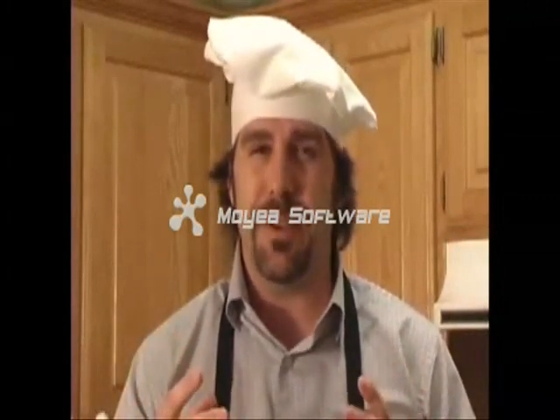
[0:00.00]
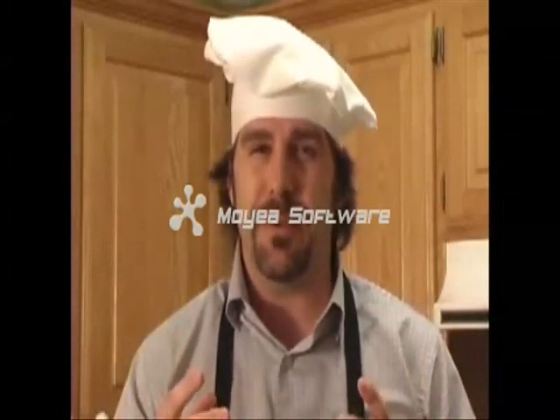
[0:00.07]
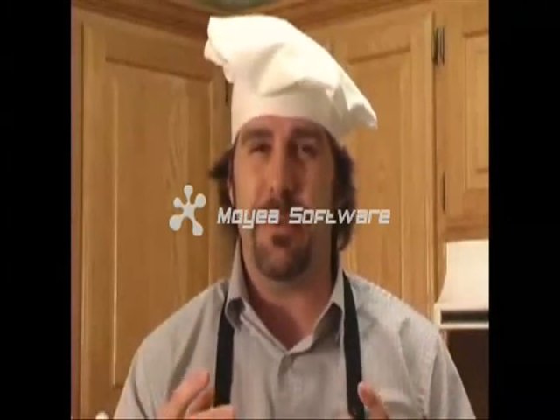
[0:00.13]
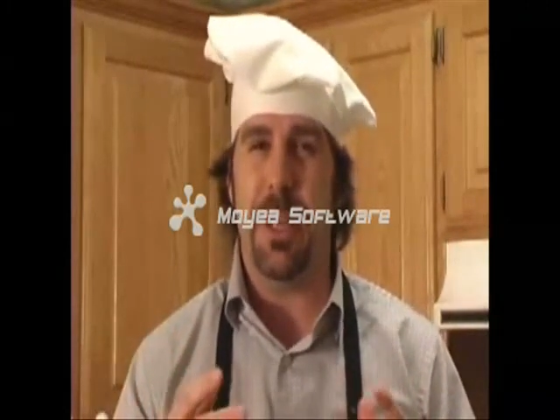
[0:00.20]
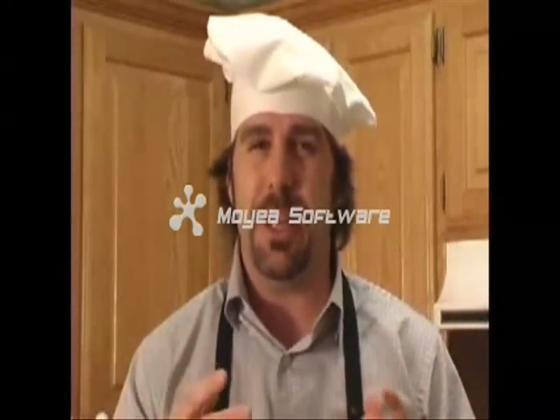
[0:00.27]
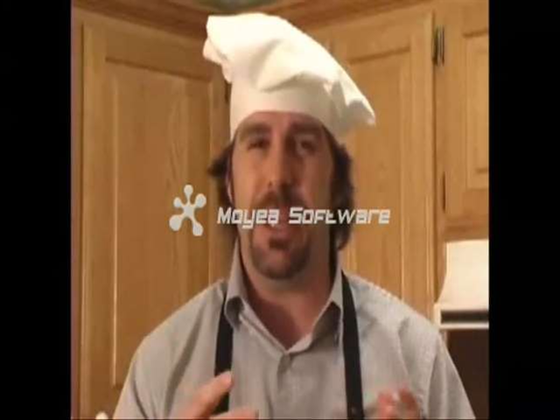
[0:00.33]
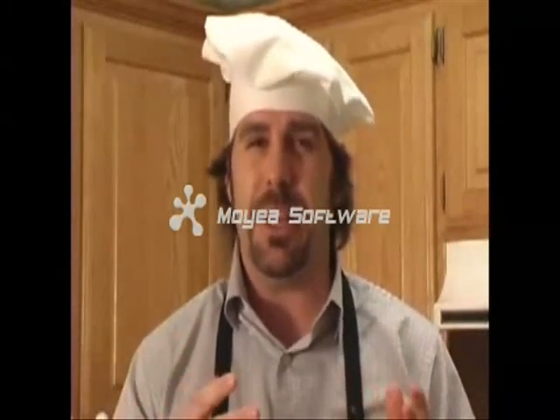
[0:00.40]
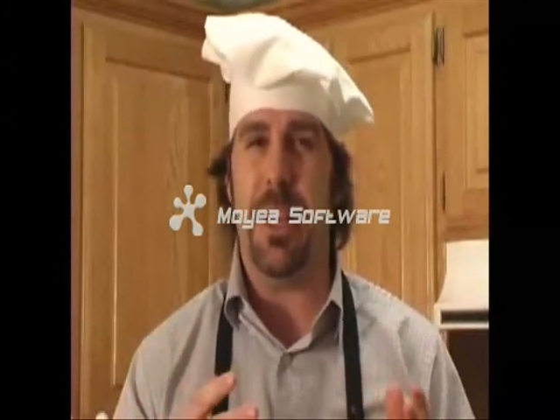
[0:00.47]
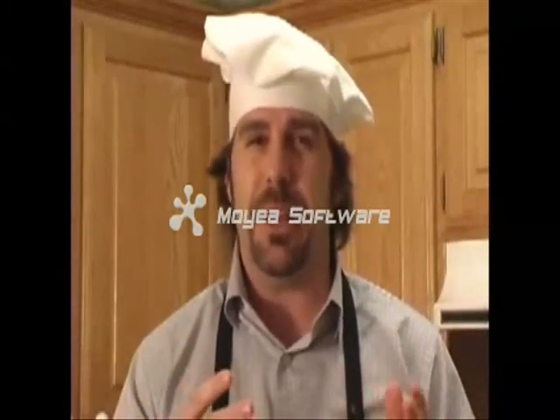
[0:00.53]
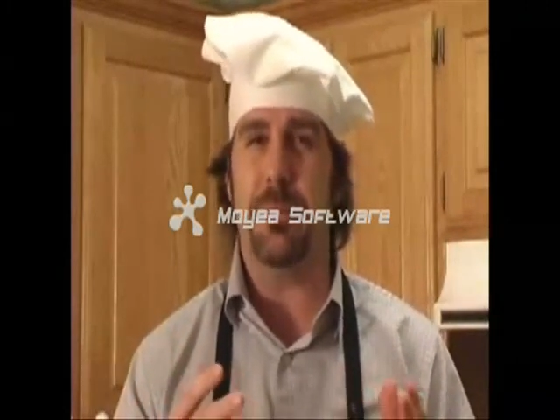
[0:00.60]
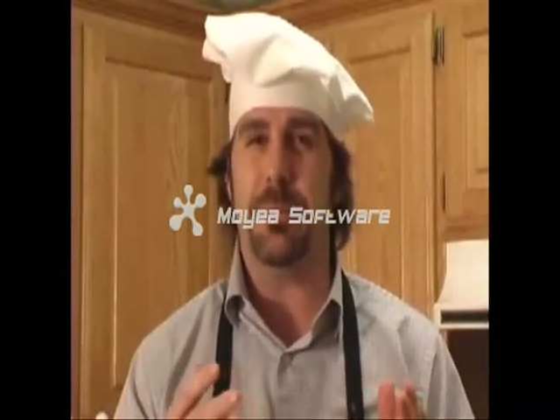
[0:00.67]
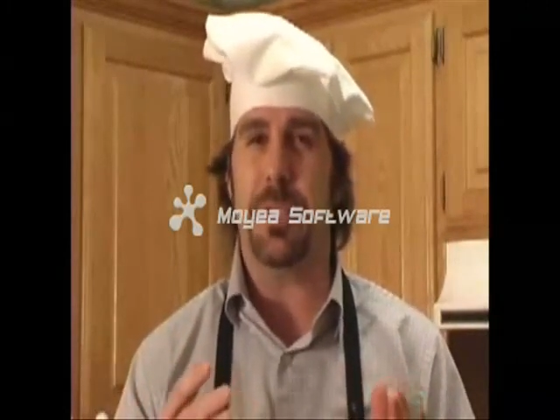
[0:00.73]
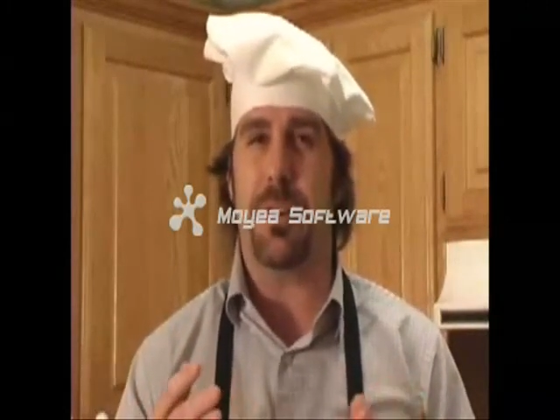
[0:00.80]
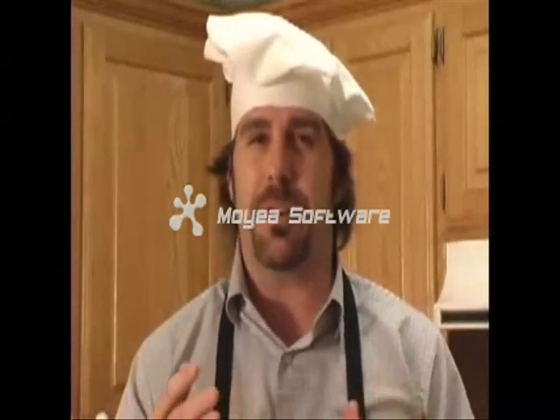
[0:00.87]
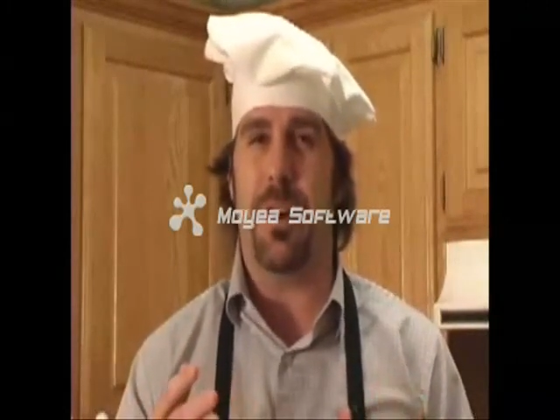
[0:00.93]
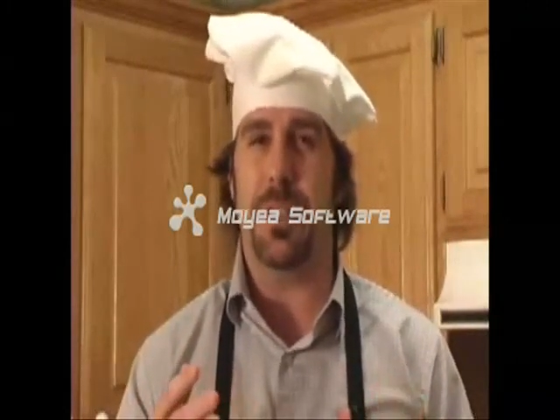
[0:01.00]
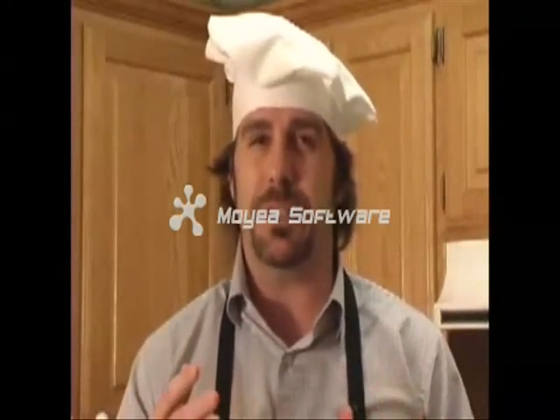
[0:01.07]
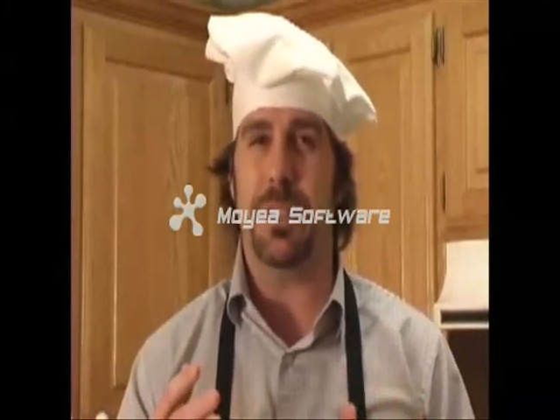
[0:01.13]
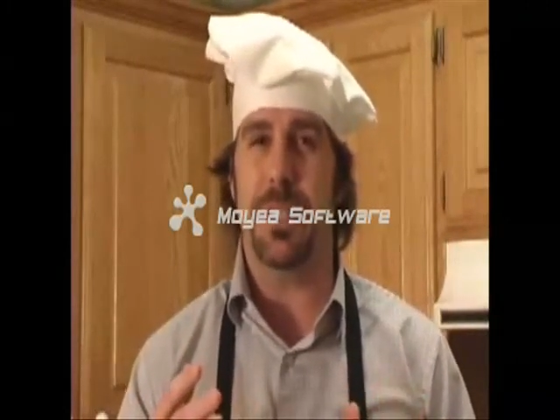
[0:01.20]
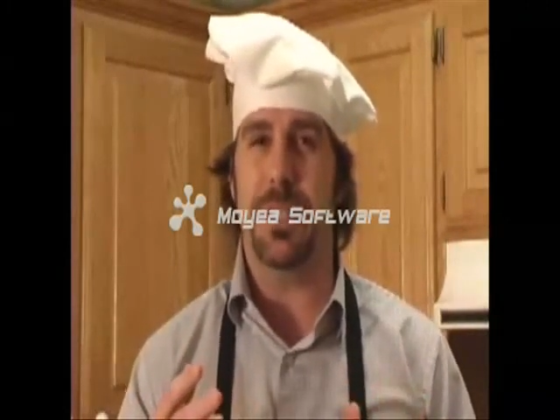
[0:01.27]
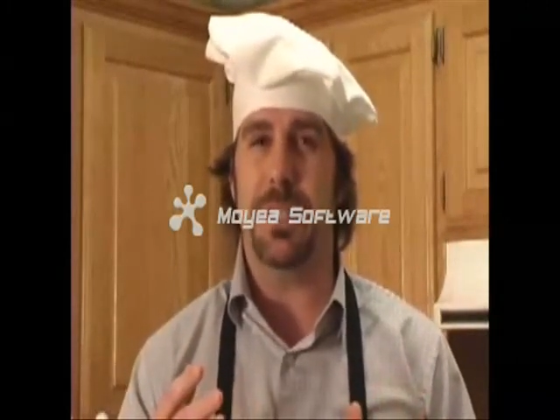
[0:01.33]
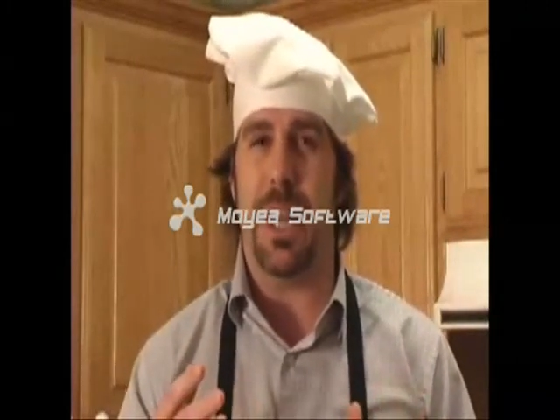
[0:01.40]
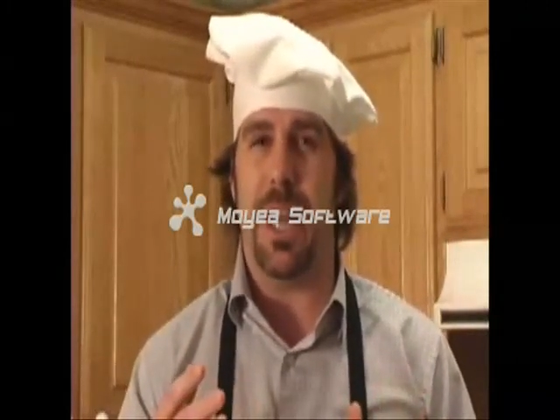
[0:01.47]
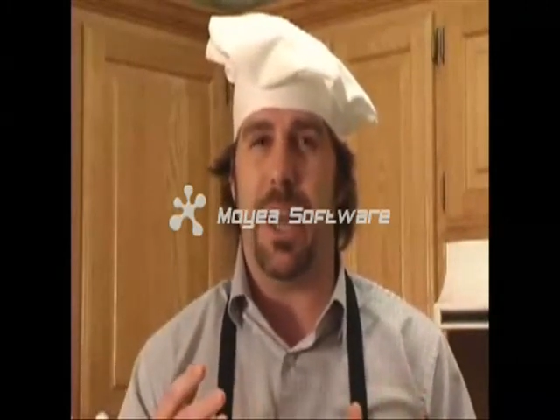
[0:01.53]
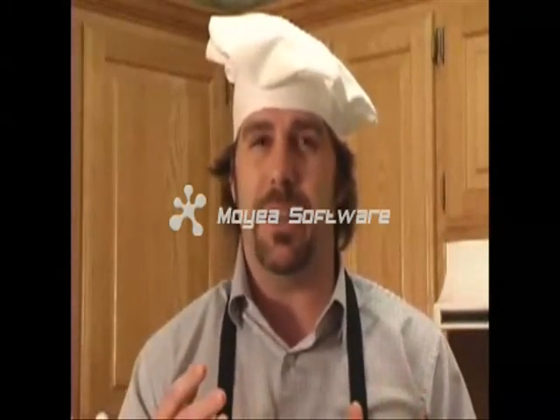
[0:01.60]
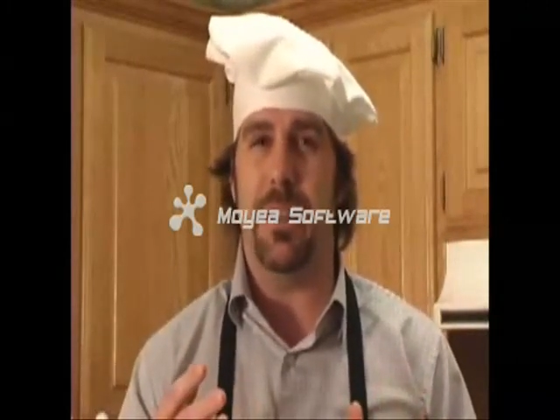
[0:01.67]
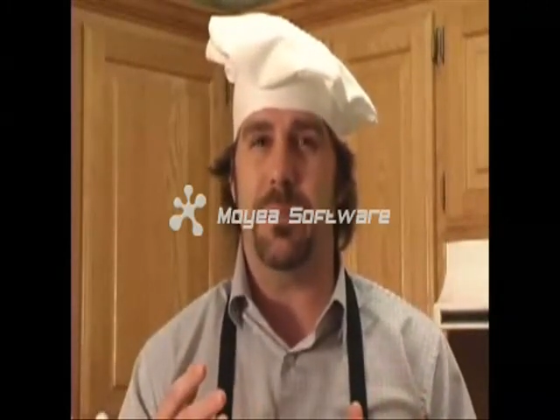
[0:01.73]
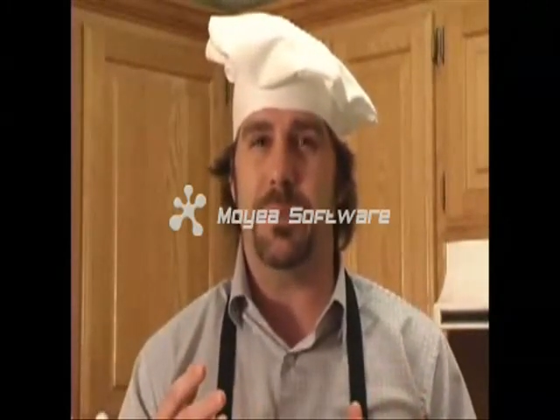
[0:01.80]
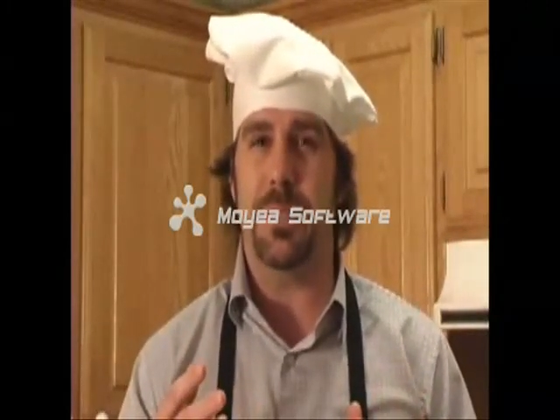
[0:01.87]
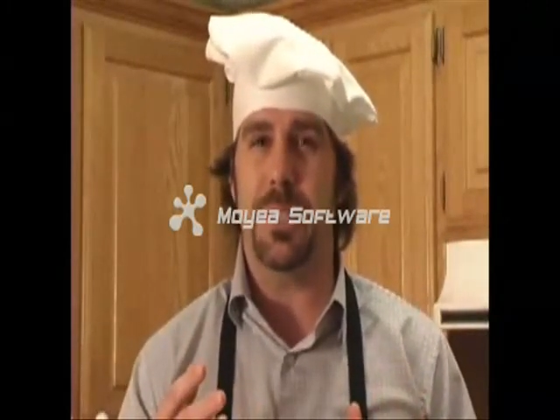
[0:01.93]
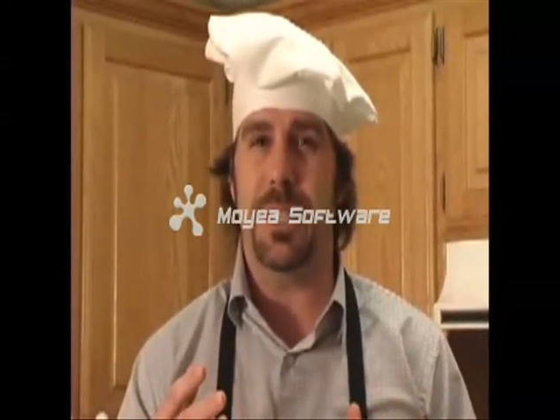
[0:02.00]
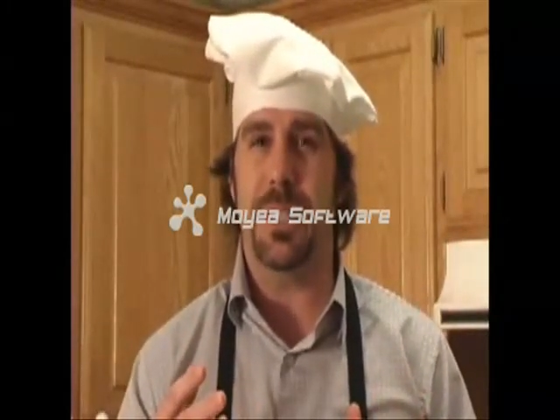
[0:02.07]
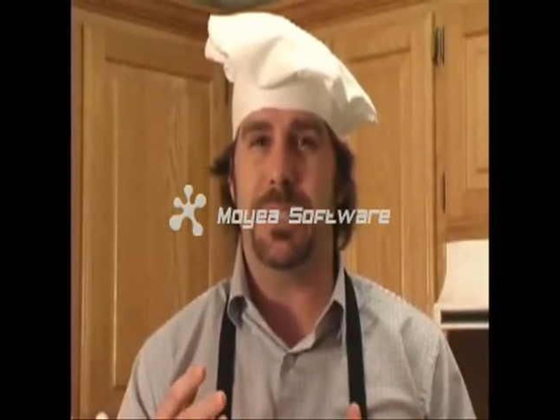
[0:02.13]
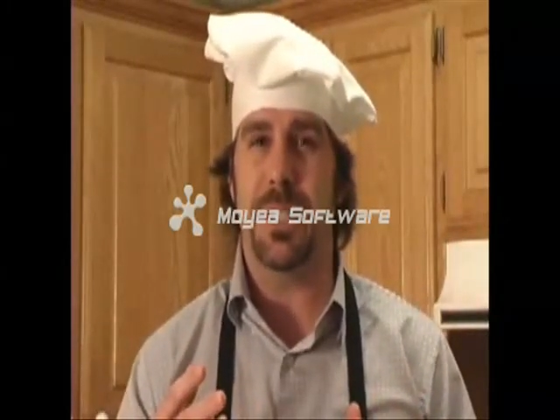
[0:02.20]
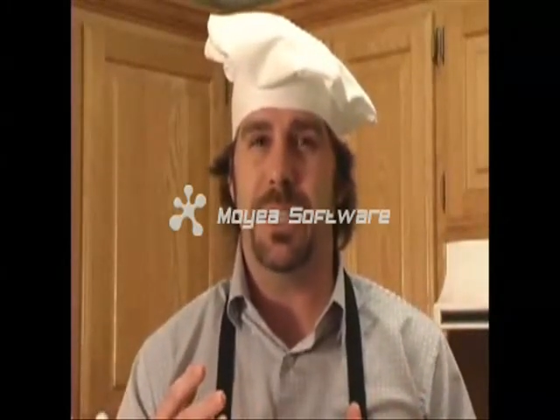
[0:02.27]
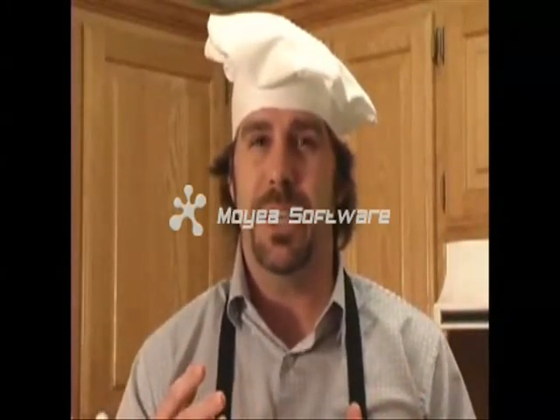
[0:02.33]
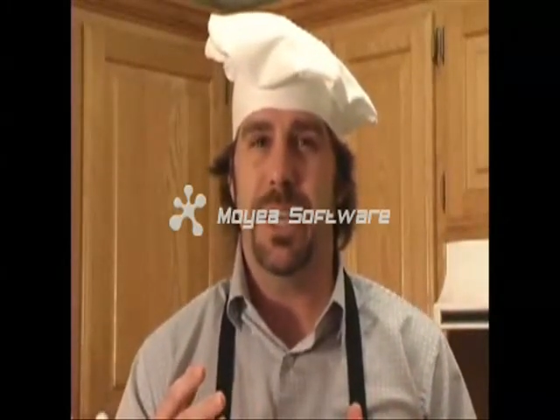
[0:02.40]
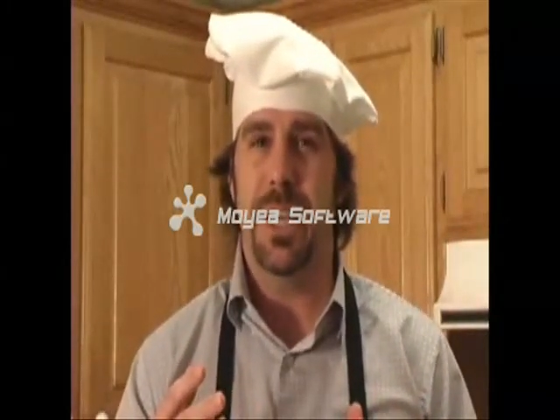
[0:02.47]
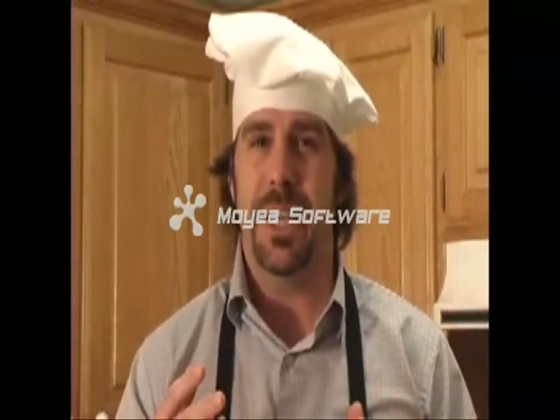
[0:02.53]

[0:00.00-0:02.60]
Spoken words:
and when he comes across these items, his